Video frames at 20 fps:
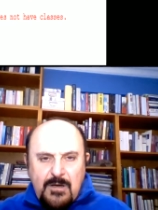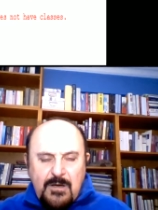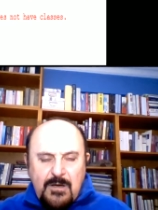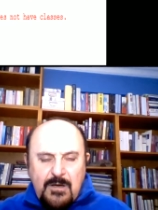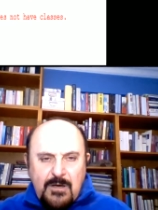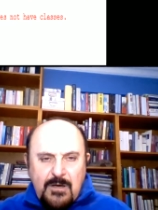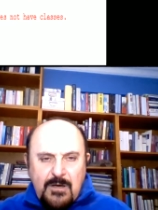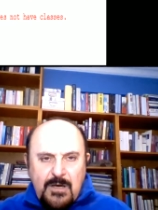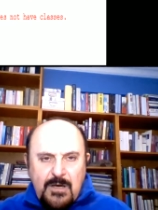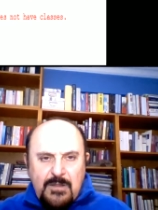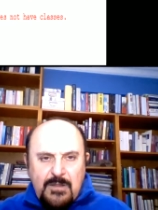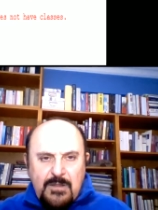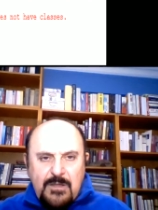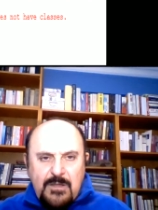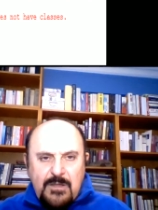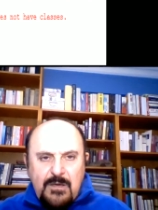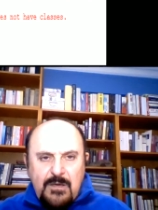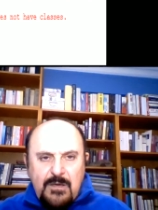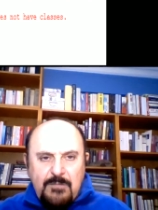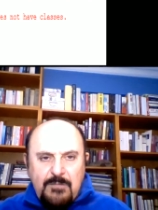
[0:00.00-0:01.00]
at
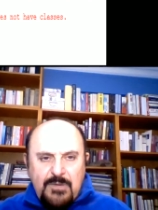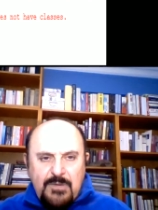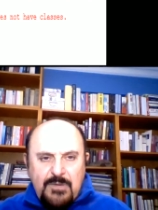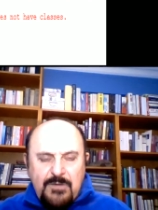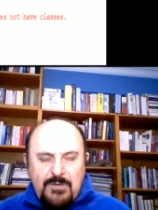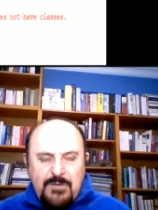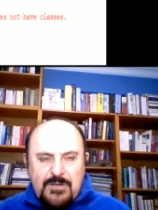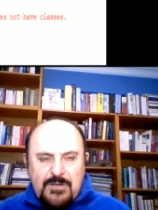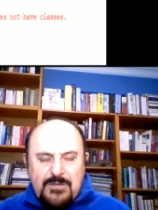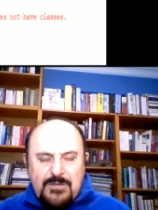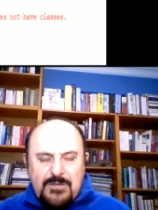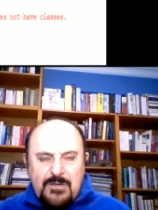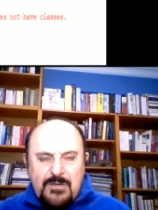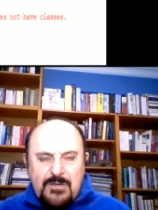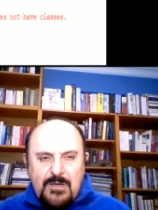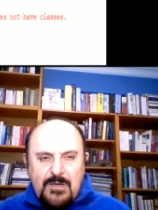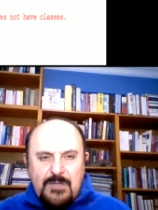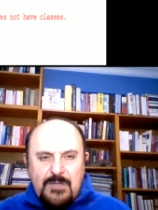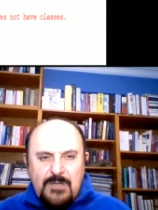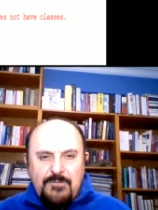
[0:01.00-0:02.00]
the
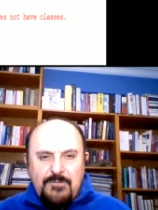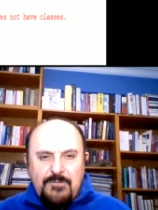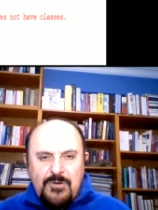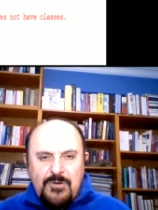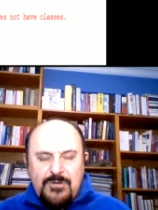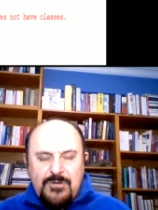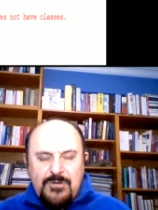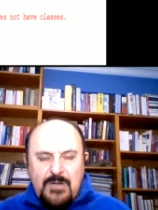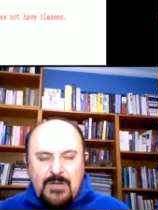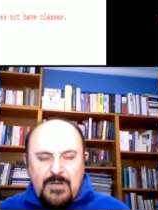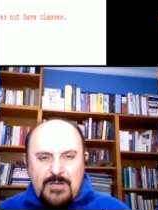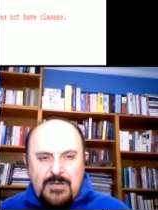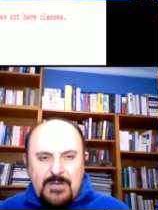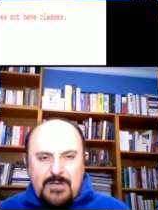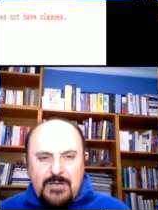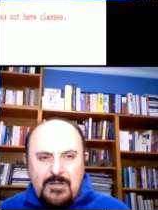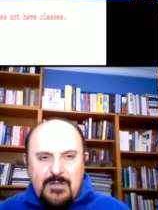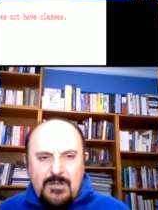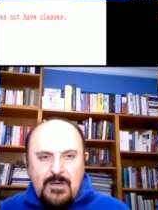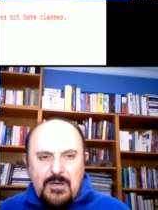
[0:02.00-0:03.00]
first lesson,
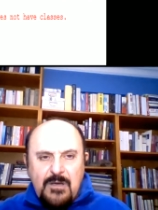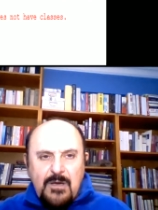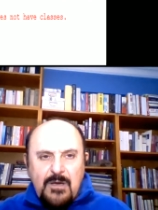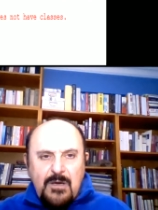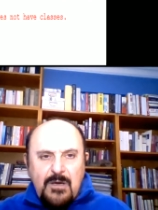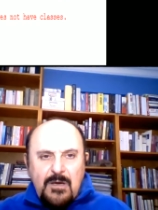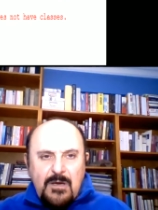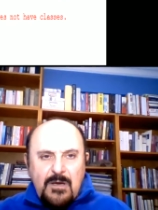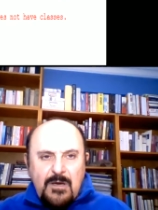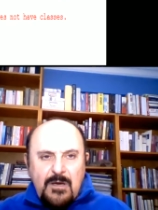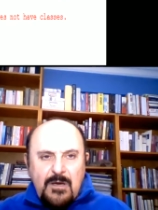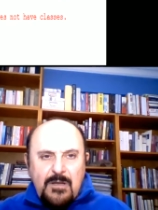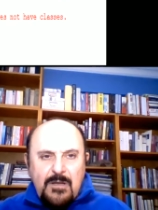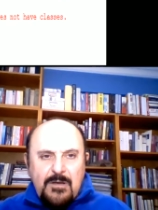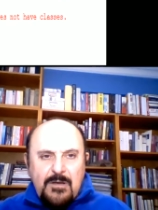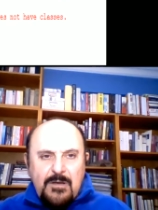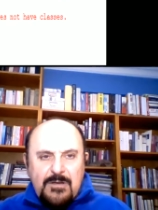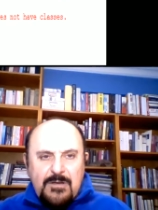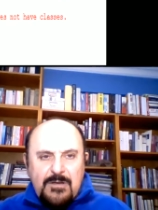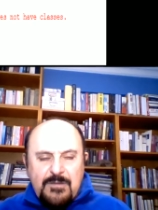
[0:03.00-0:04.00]
there
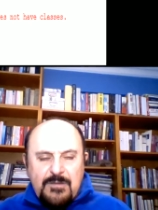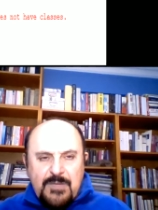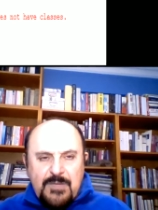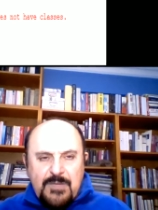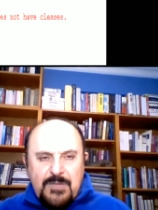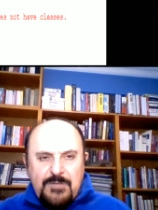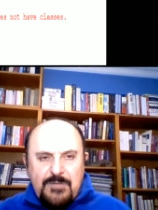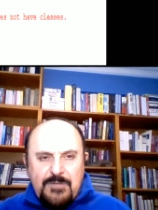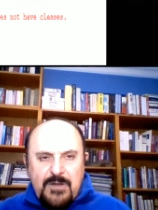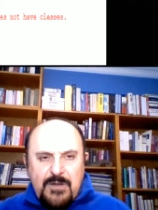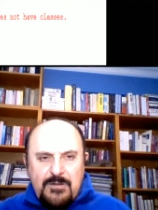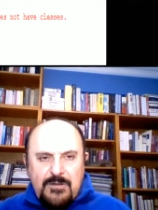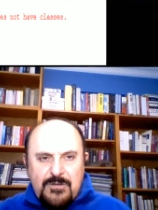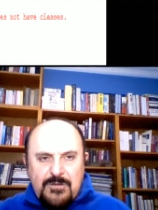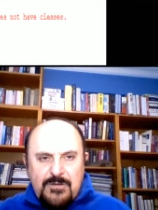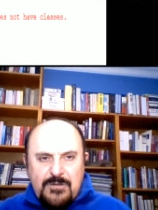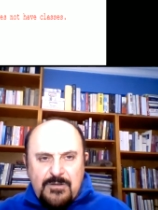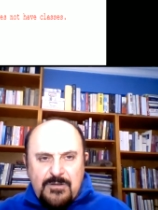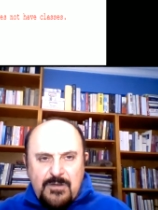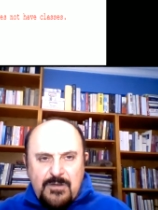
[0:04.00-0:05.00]
are some
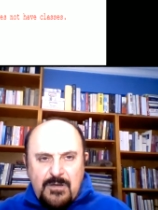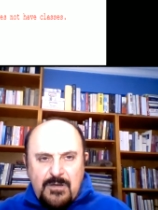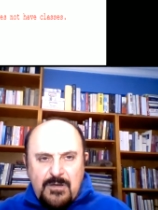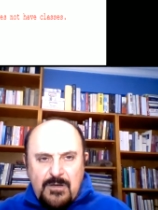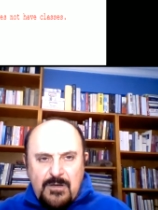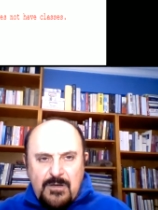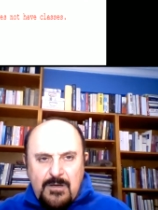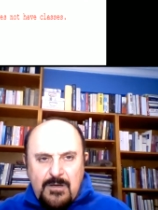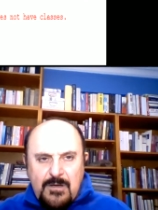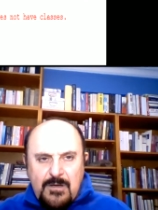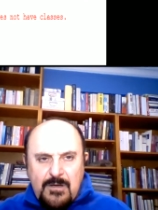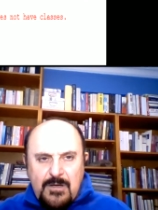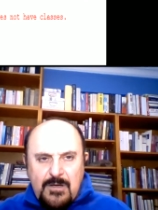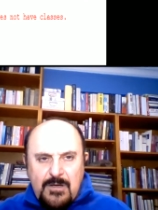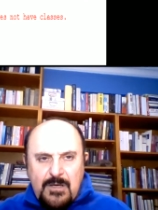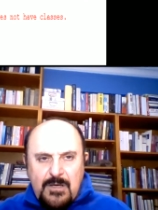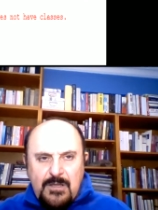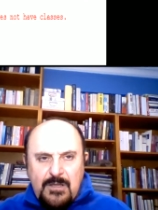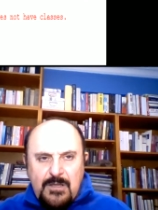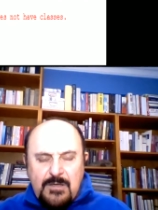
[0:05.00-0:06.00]
advantages
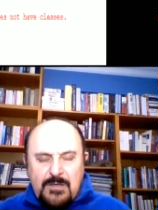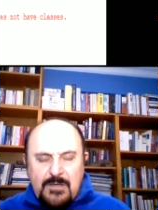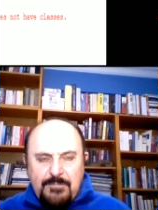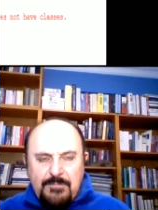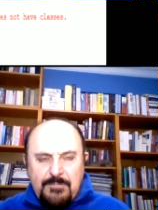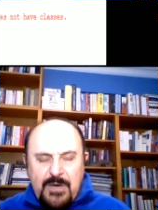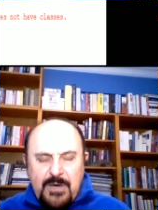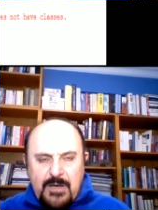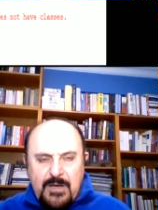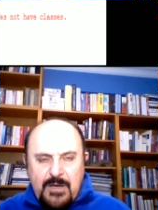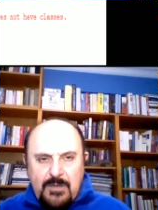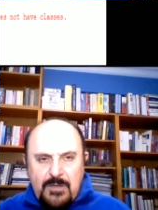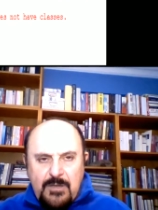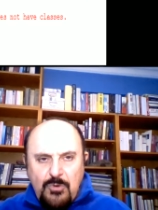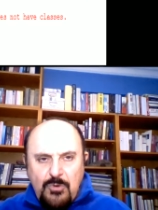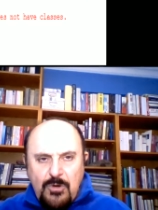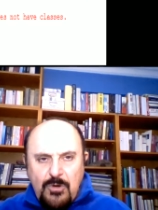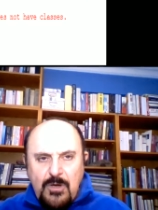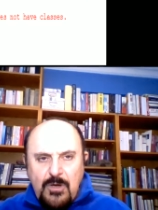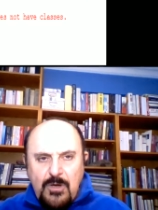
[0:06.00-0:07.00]
in comparing
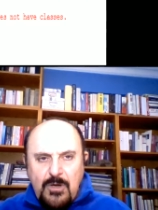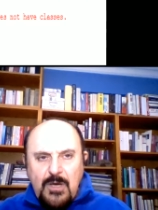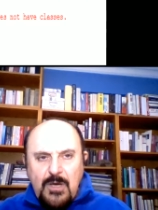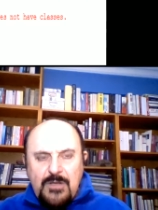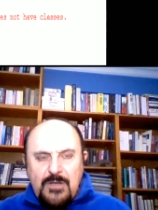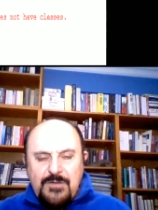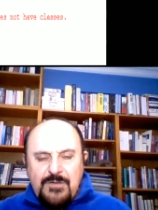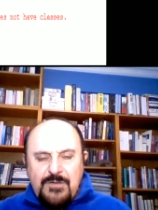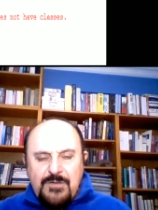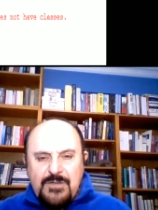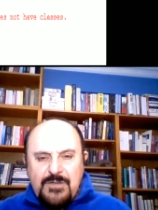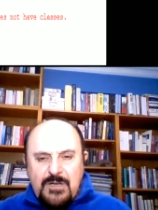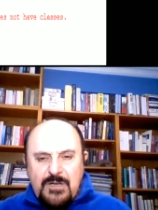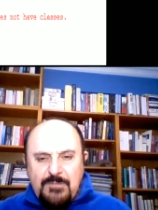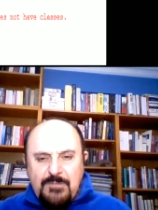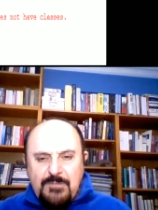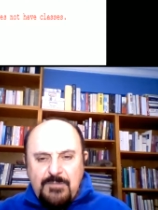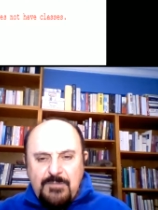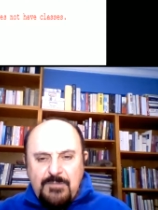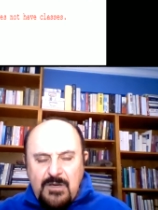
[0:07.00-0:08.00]
to JavaScript.
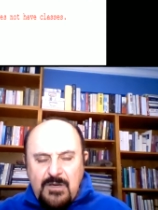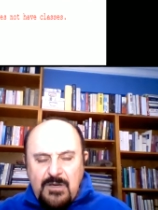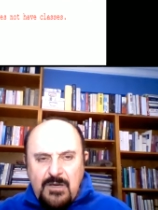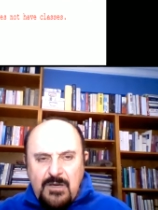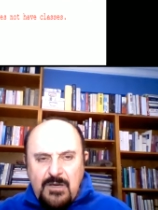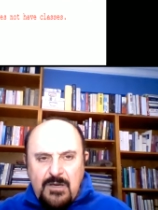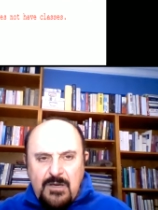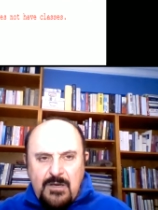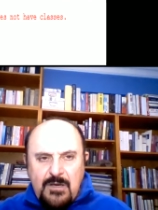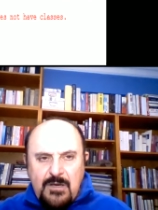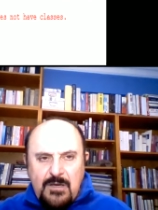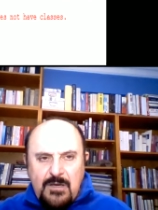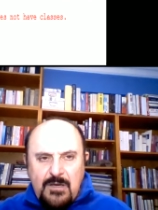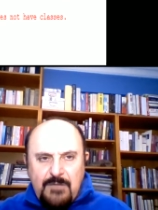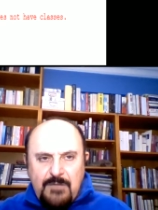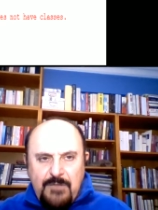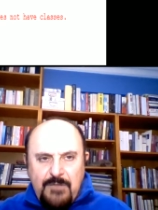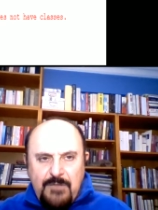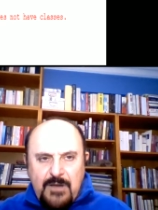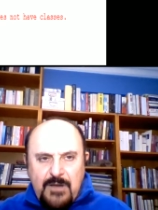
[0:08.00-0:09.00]
In
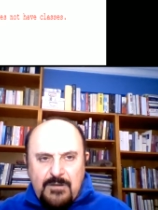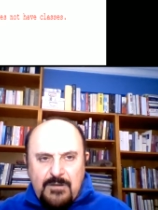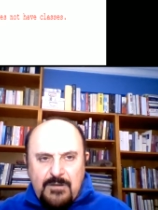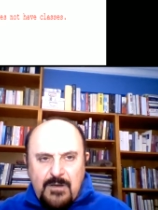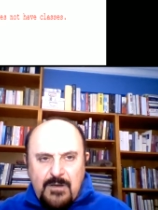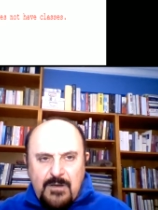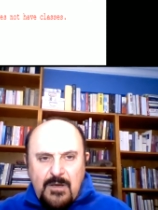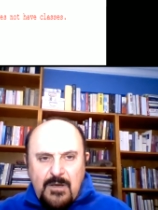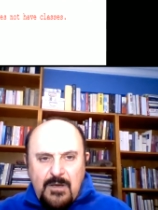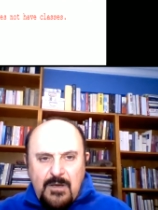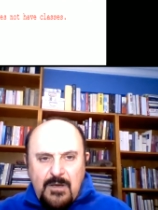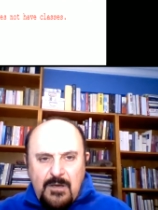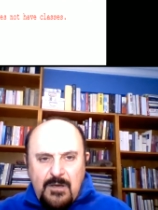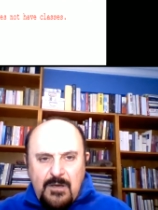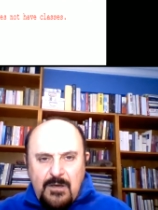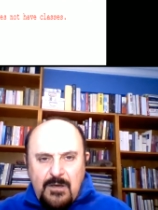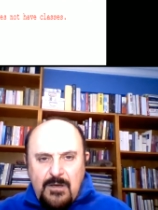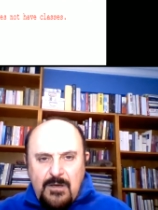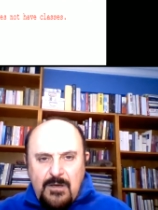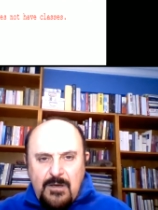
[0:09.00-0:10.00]
fact,
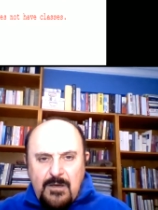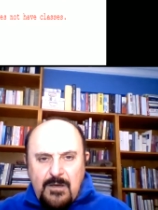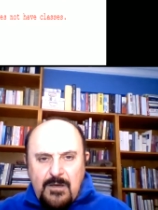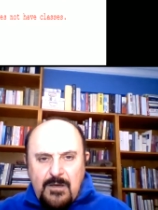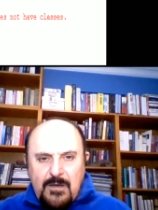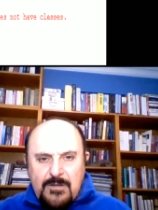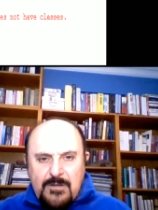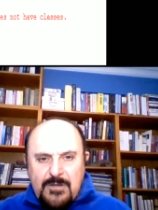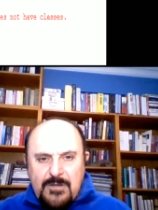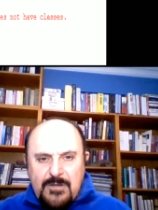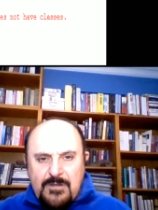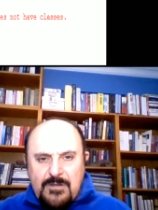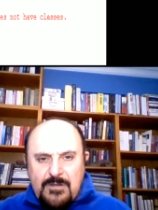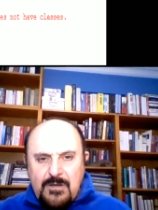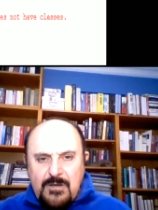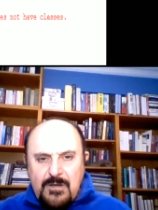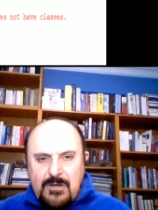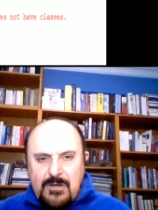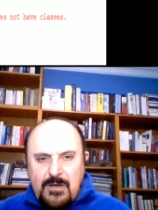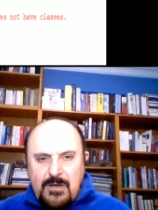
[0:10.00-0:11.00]

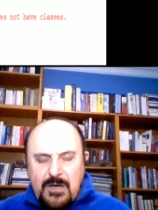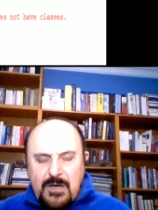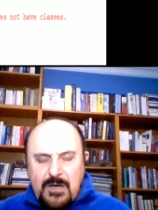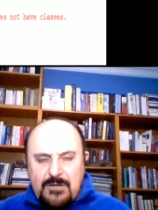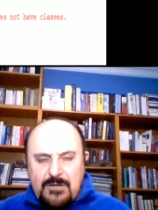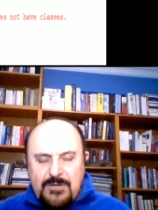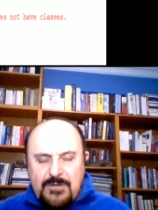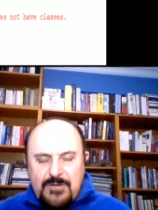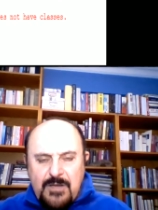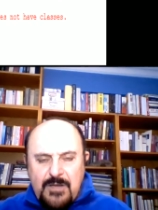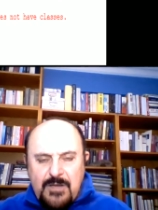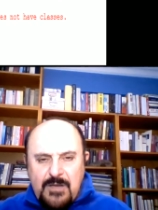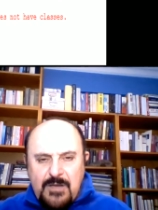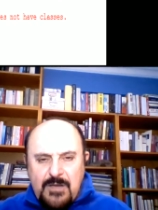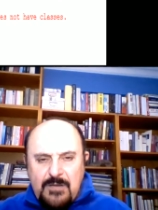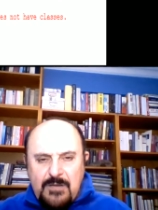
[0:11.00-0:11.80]
I can say that